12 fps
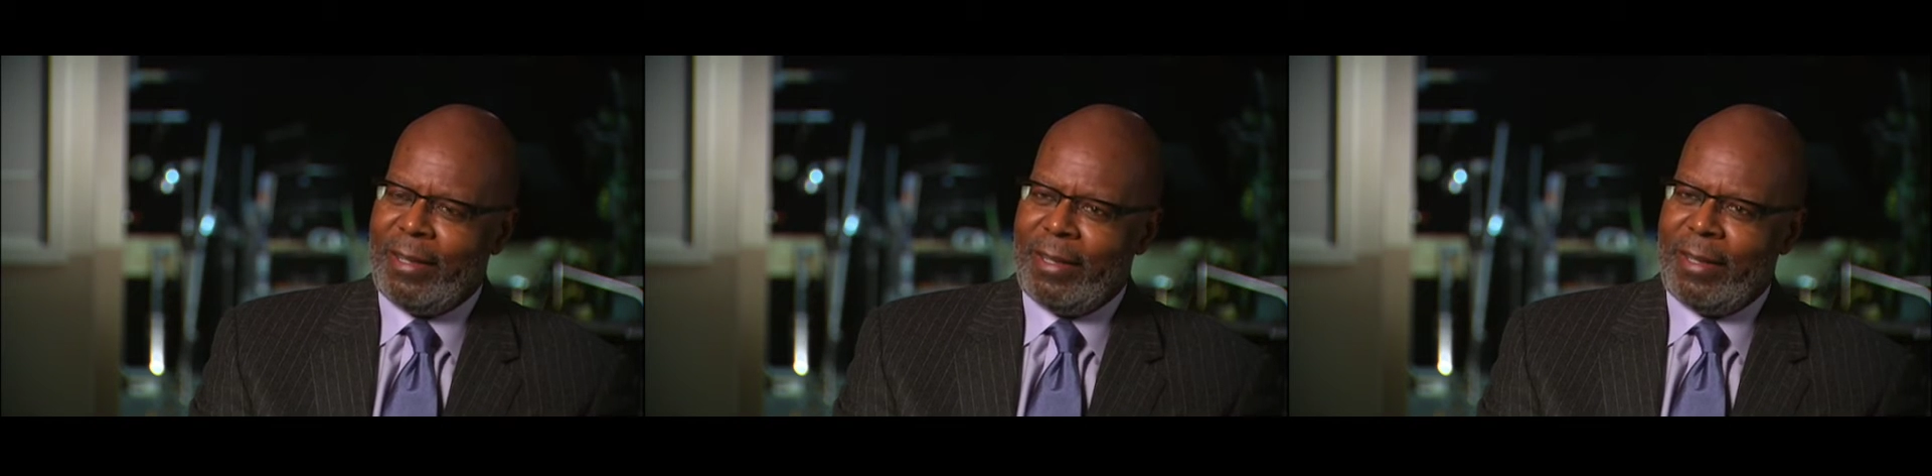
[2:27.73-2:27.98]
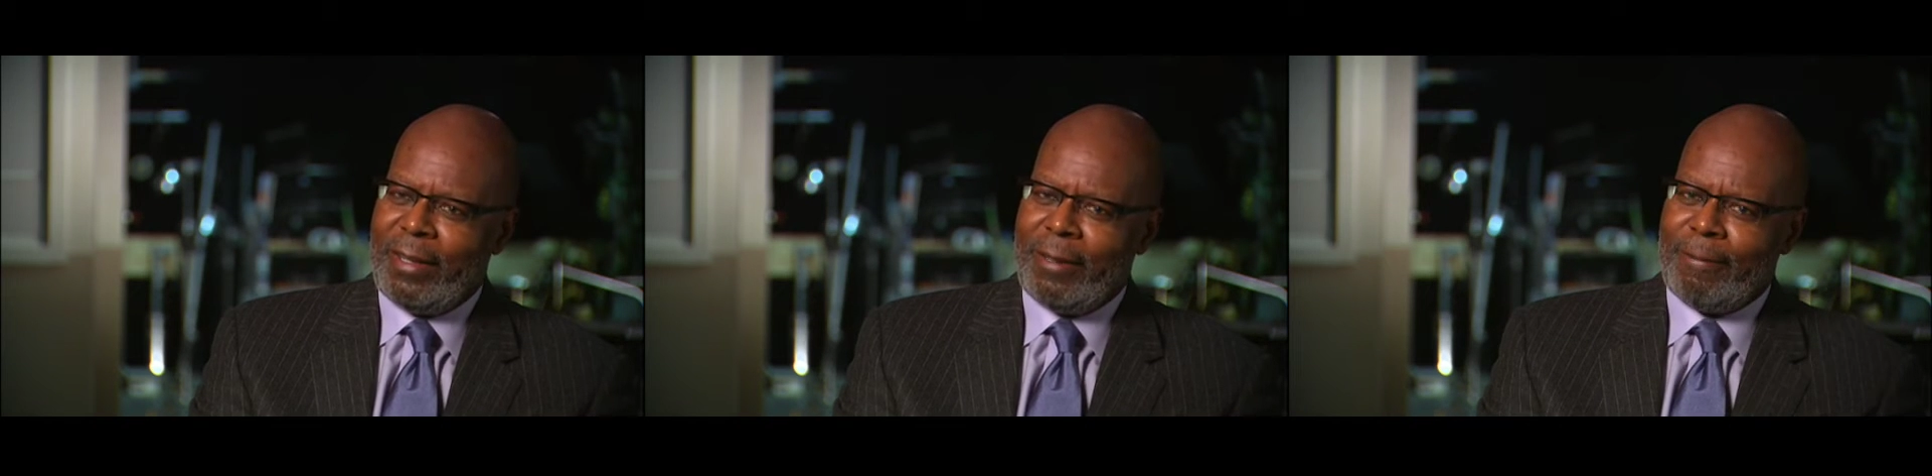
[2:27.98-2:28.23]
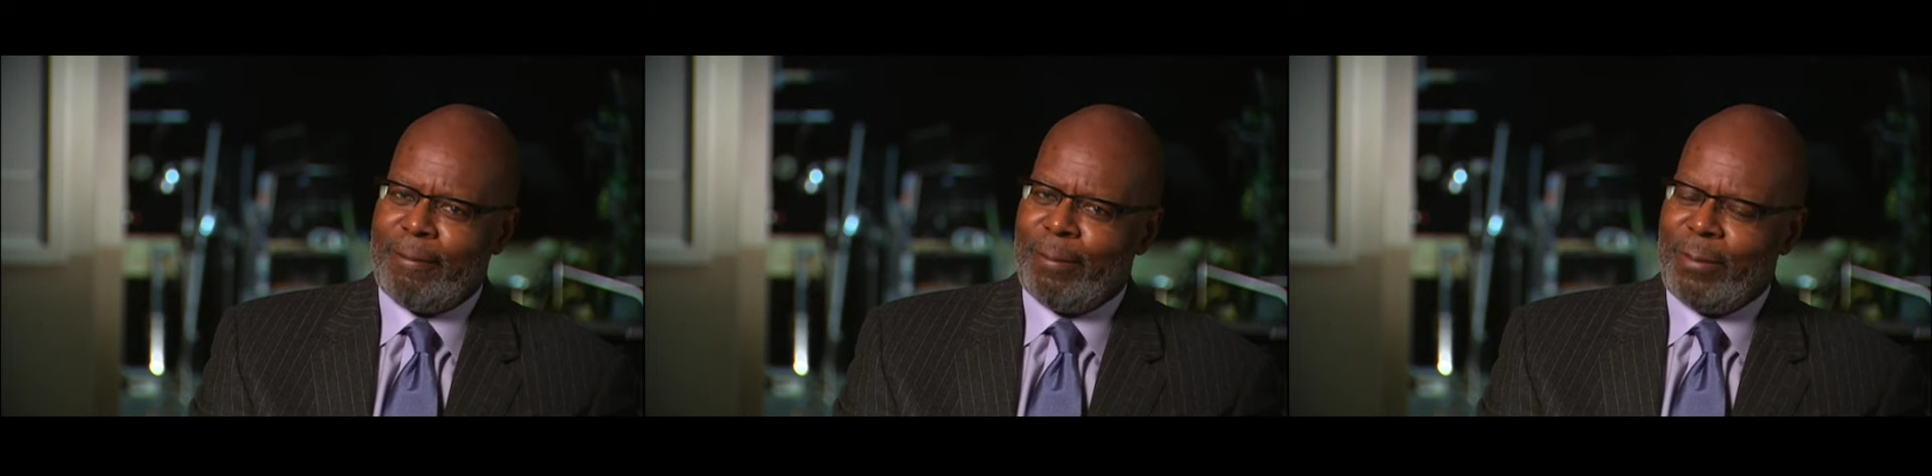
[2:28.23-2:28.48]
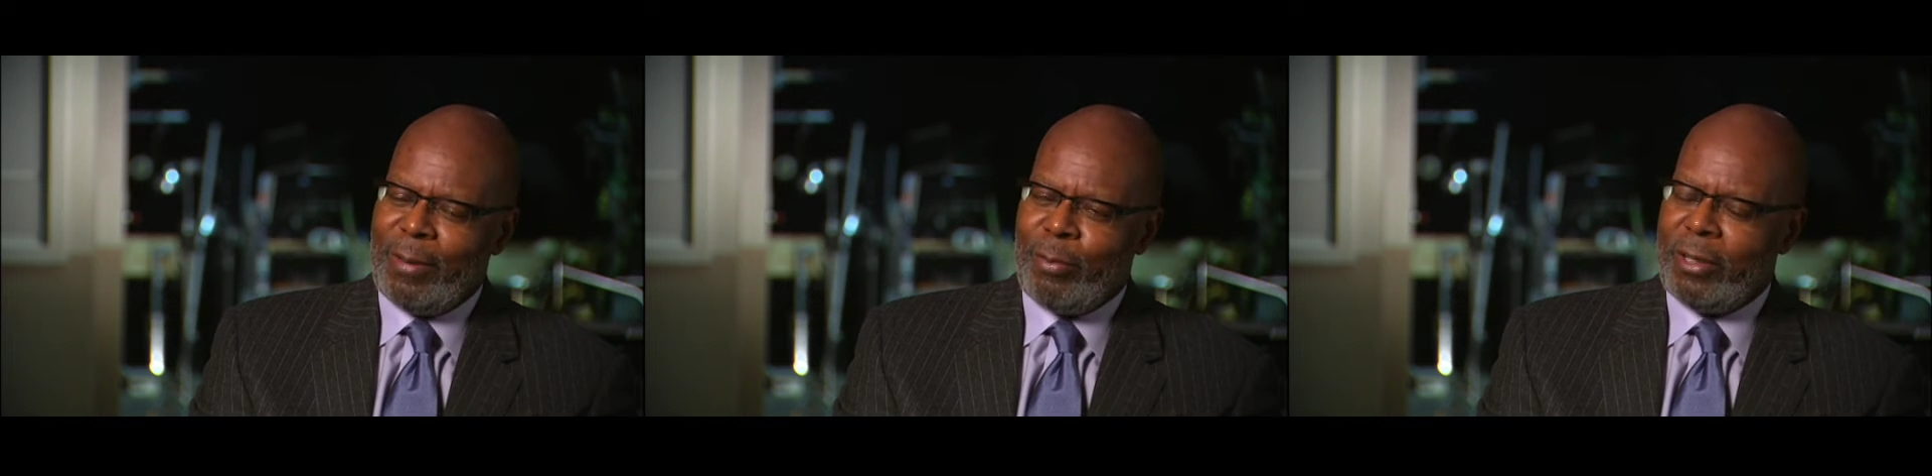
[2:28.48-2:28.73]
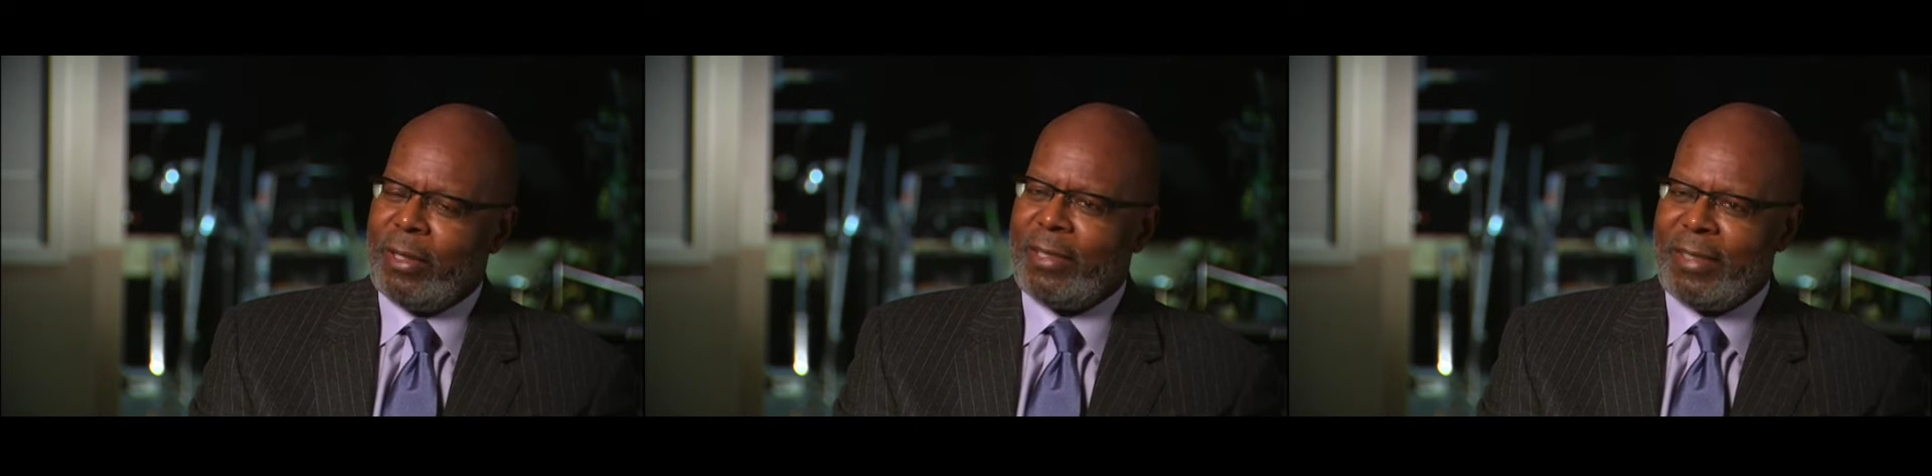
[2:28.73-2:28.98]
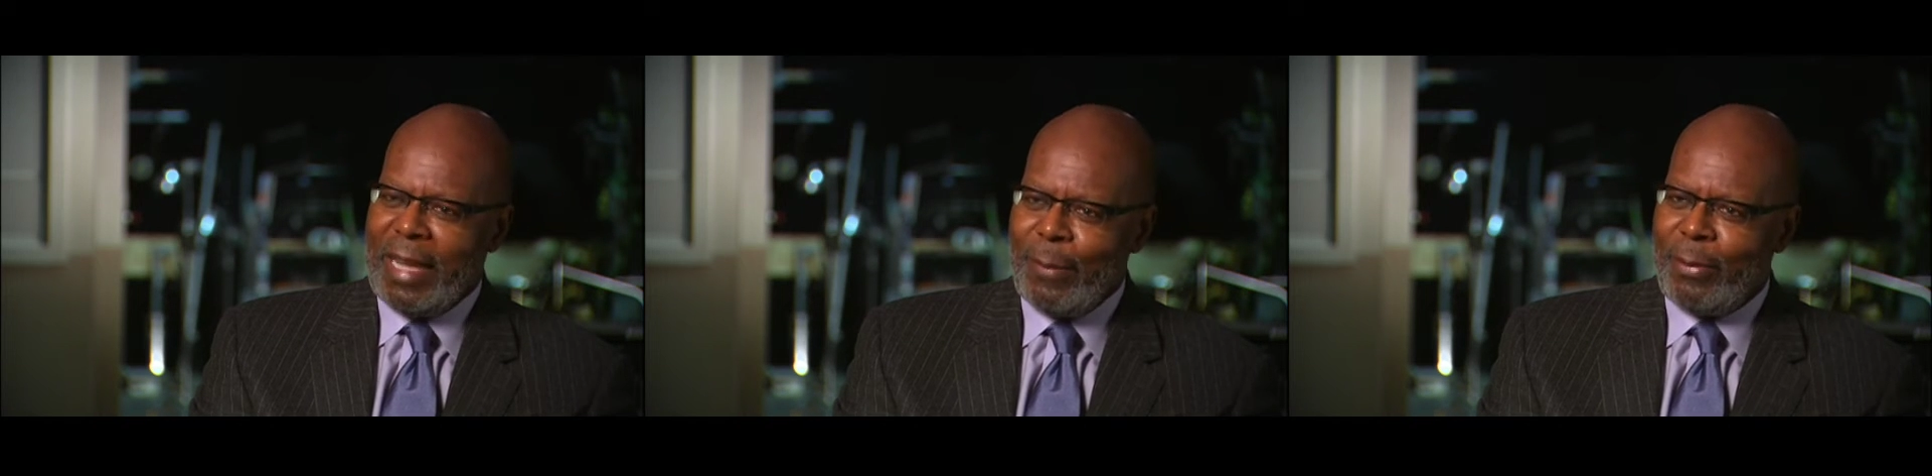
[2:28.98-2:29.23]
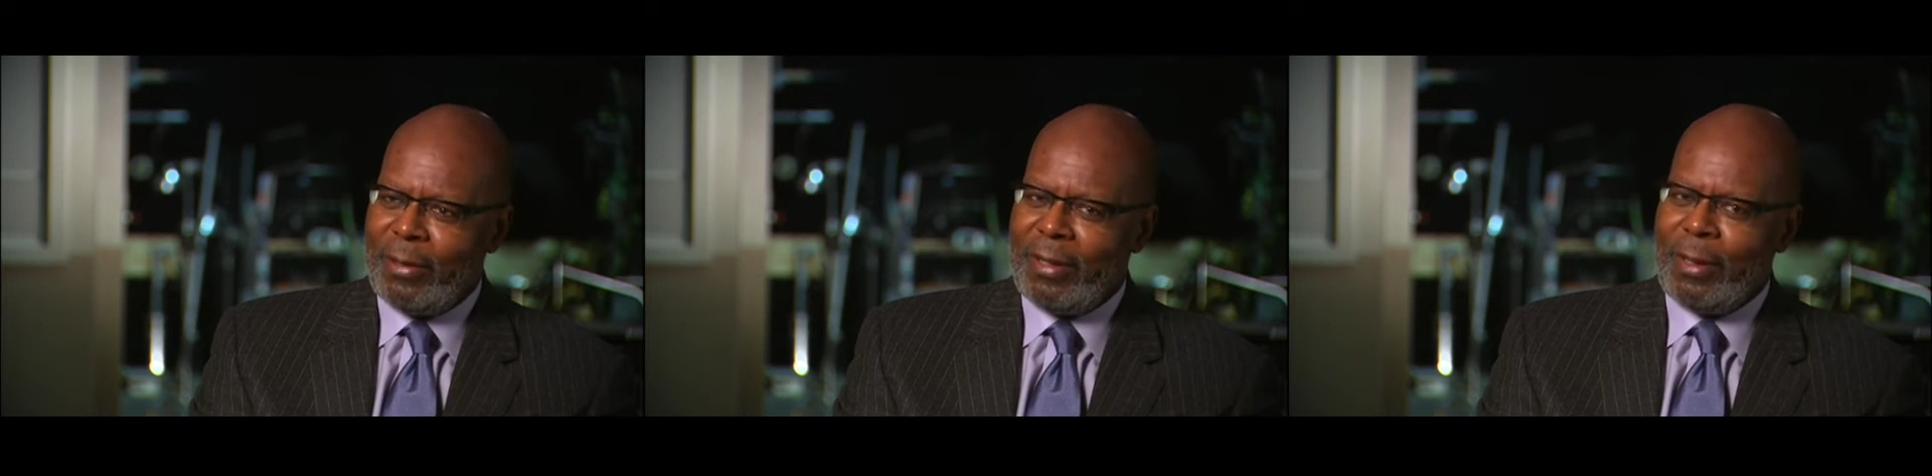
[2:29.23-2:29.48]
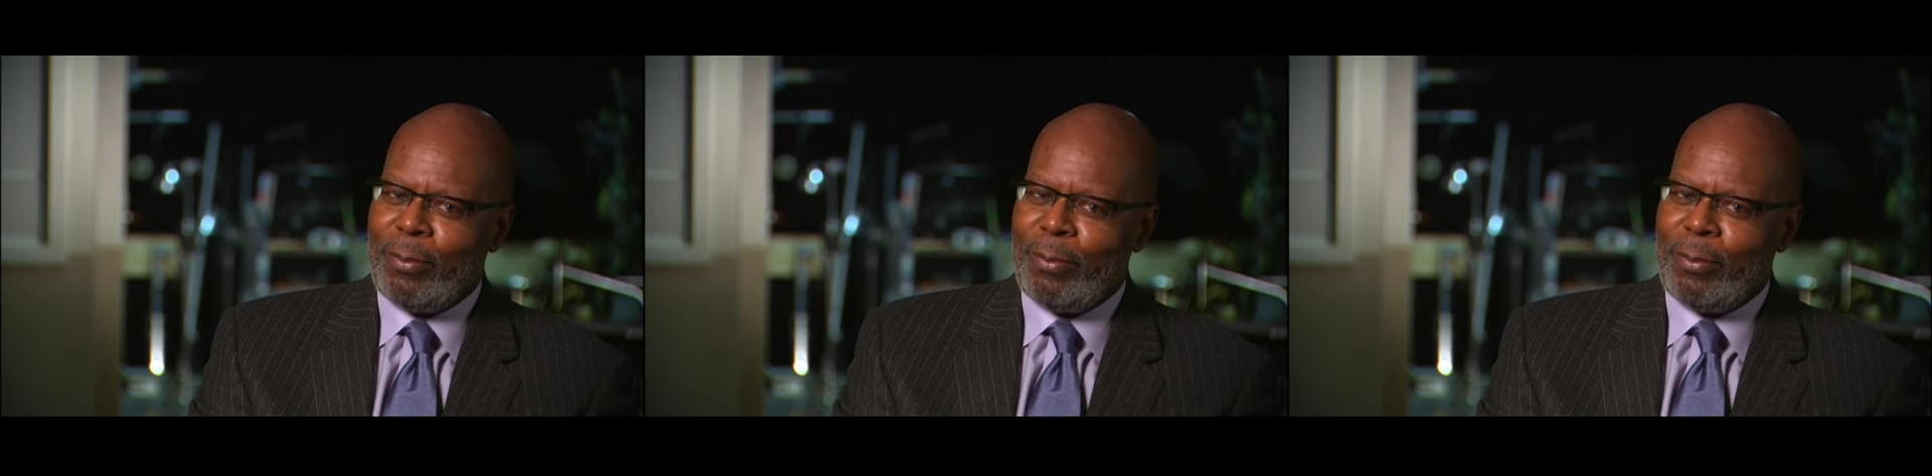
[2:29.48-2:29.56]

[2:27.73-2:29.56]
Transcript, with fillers: um, and put her stamp on it,